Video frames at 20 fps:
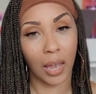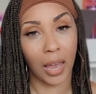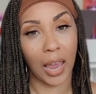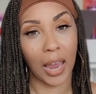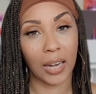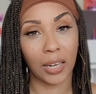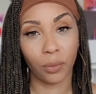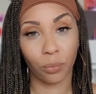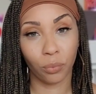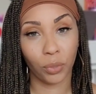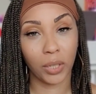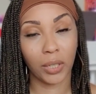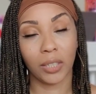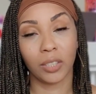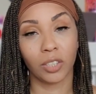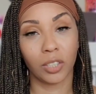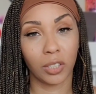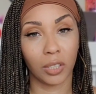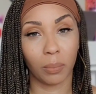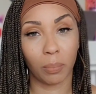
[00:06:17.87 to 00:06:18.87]
And it really
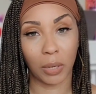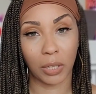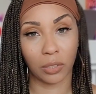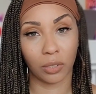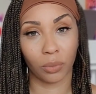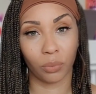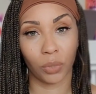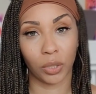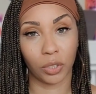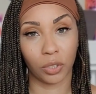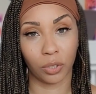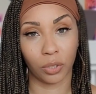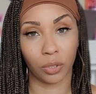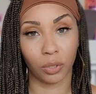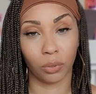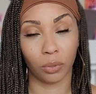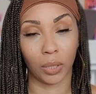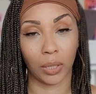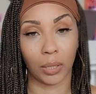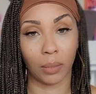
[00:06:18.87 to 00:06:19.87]
just depends on what you're
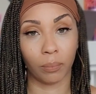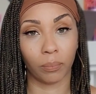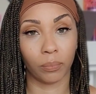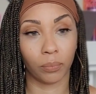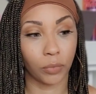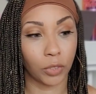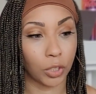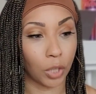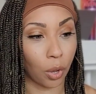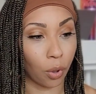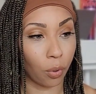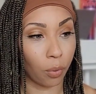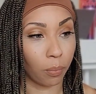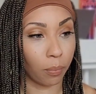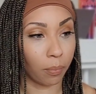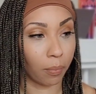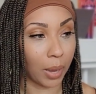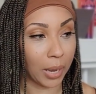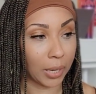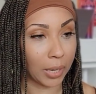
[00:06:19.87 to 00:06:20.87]
doing. So
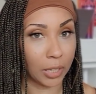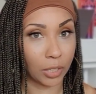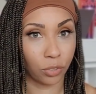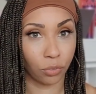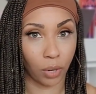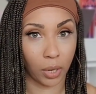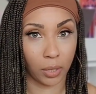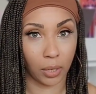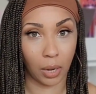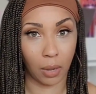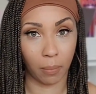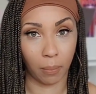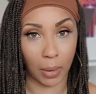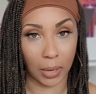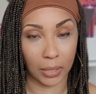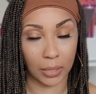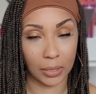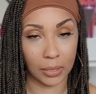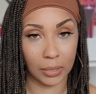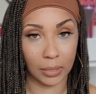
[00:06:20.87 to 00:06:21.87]
my kids right now,
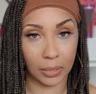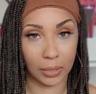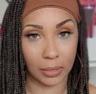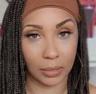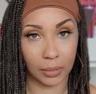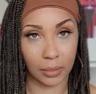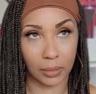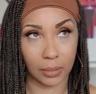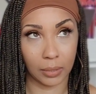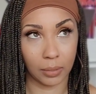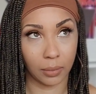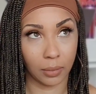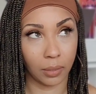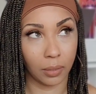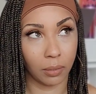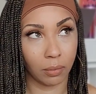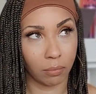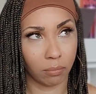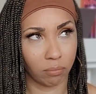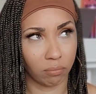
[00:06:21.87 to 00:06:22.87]
Mikey is
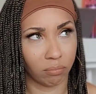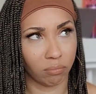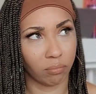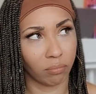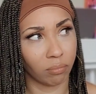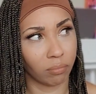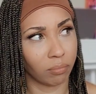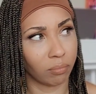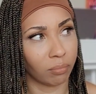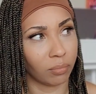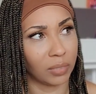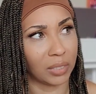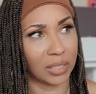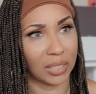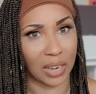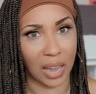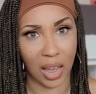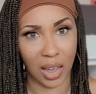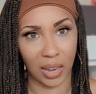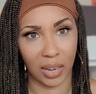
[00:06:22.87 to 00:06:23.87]

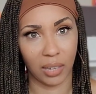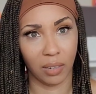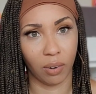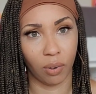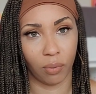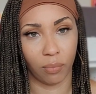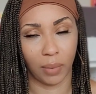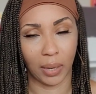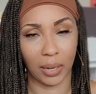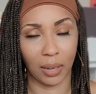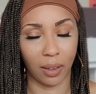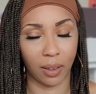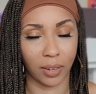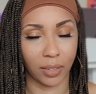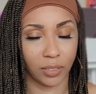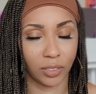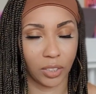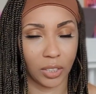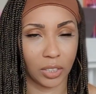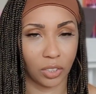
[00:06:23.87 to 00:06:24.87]
9. Oh my
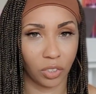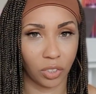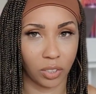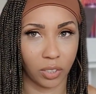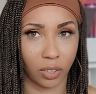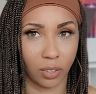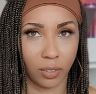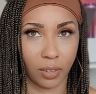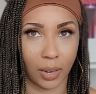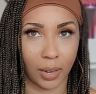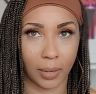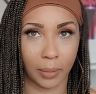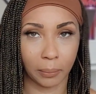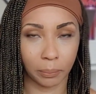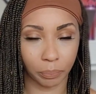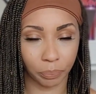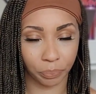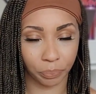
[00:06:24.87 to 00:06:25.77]
gosh, he just turned 9.